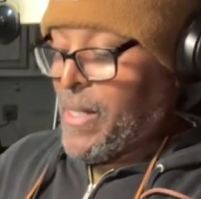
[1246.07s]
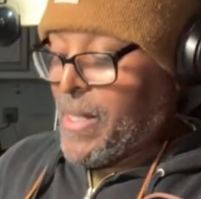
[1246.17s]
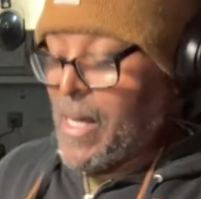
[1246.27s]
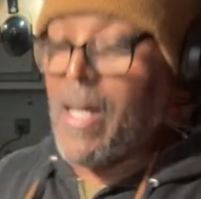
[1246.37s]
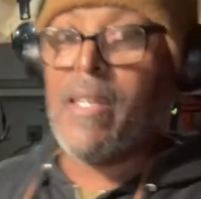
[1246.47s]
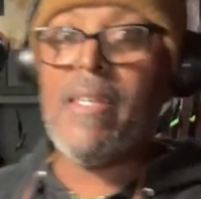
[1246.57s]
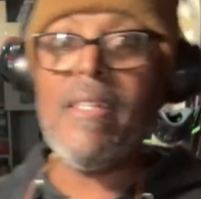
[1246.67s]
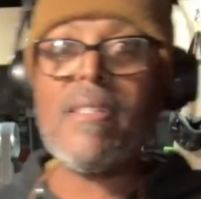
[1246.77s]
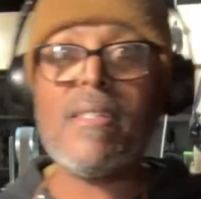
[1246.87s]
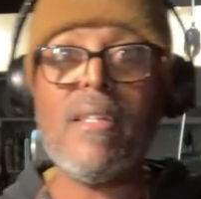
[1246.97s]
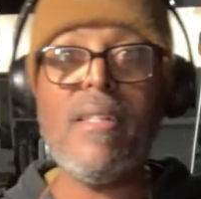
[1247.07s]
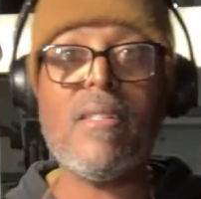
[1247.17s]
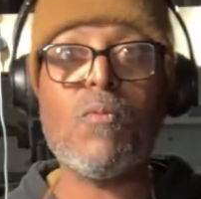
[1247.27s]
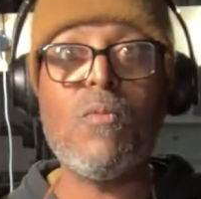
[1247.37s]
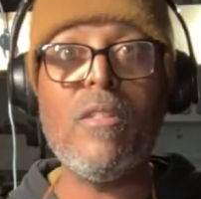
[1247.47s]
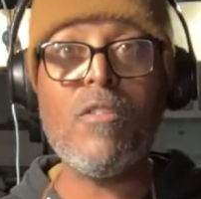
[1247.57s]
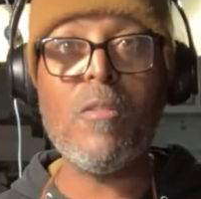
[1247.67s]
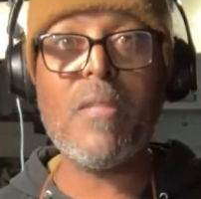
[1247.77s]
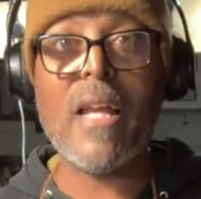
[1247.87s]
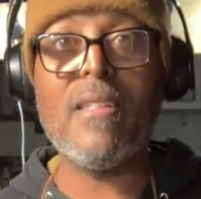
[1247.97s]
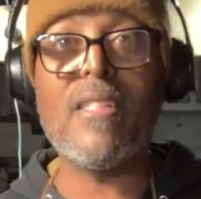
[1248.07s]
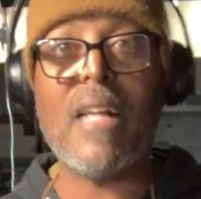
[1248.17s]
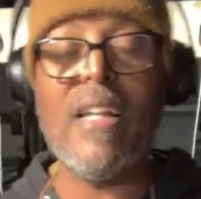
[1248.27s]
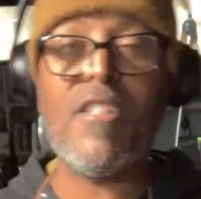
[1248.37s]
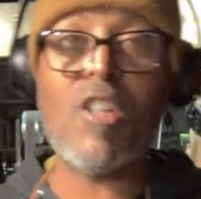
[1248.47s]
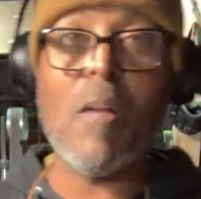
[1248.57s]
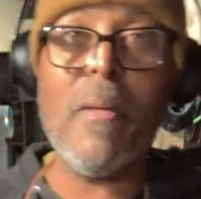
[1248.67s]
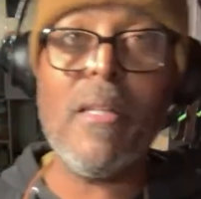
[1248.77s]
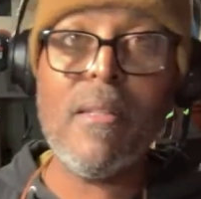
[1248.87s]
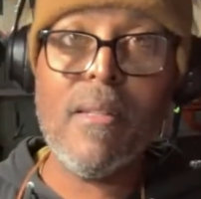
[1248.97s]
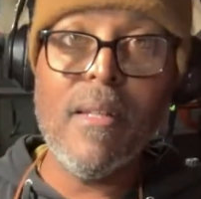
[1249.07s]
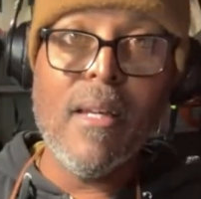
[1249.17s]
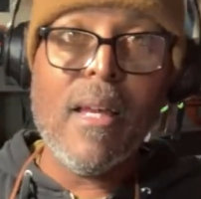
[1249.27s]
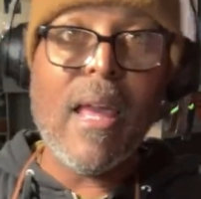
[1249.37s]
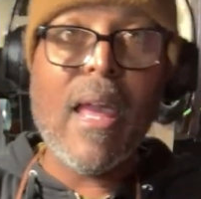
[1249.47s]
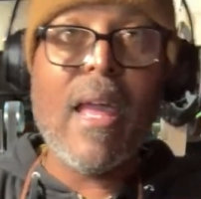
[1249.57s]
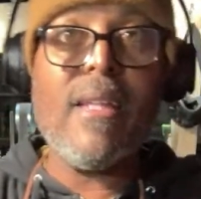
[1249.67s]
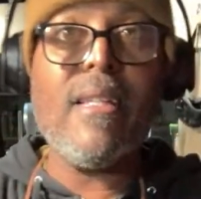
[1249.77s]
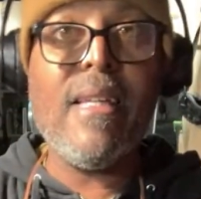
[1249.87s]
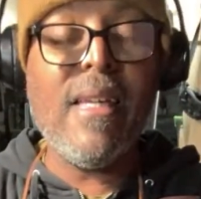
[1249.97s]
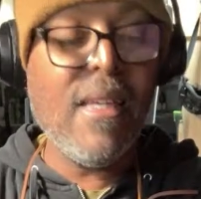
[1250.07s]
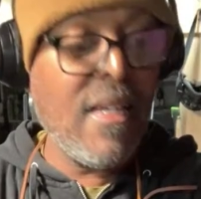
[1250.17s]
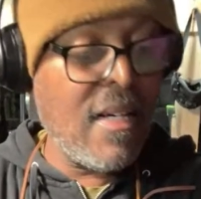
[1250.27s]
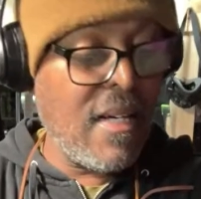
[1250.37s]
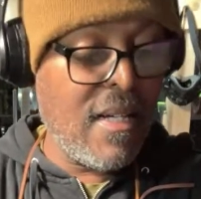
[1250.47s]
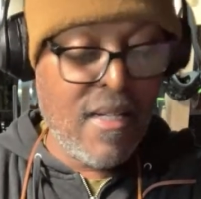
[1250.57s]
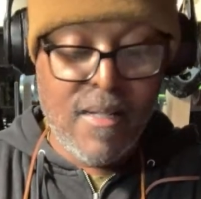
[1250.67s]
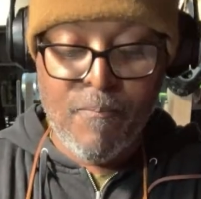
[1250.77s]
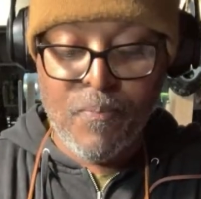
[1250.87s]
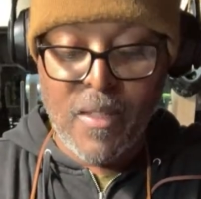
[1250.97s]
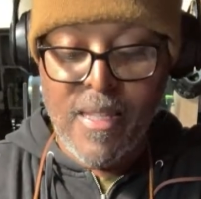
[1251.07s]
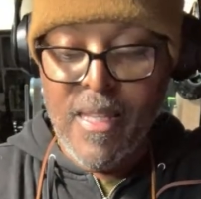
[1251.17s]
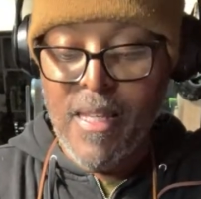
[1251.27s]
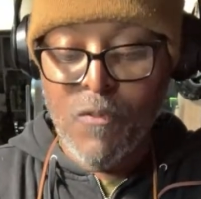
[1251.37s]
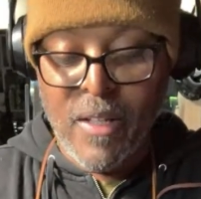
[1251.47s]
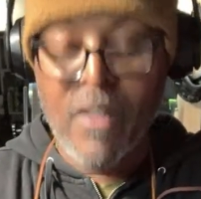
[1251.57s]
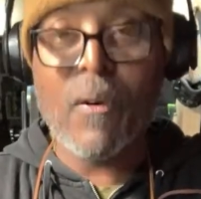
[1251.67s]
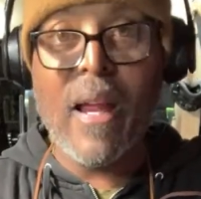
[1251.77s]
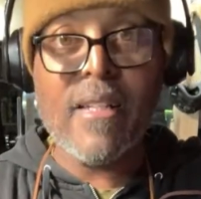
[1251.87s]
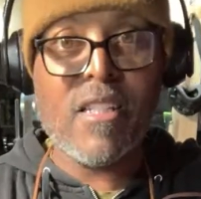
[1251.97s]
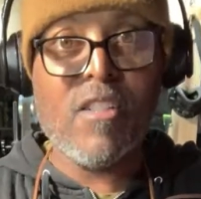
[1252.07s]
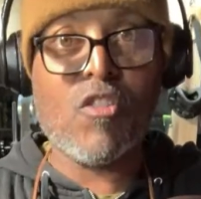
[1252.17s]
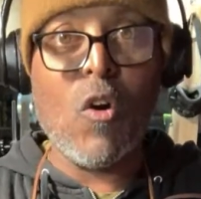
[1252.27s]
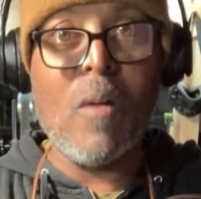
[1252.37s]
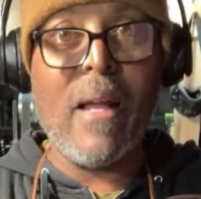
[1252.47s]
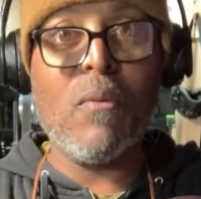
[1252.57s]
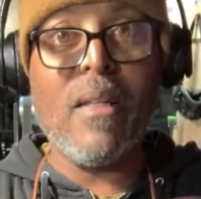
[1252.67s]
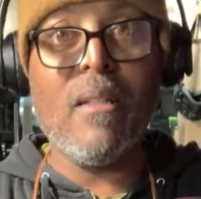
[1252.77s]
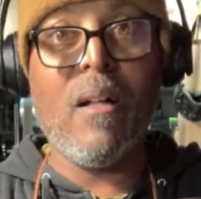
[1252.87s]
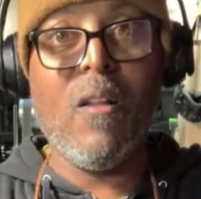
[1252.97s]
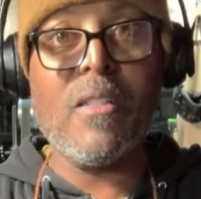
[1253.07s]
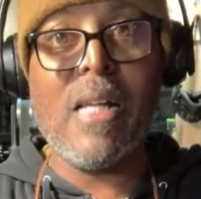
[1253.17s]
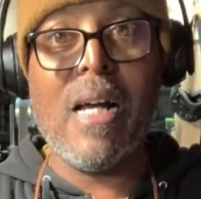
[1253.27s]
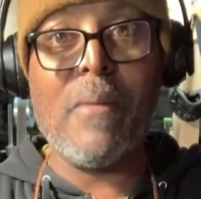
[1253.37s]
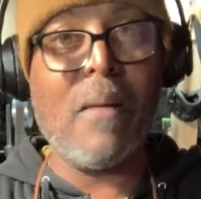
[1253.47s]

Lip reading: His YouTube channel is I Sharpen, and he regrades his Tormek wheel all the time.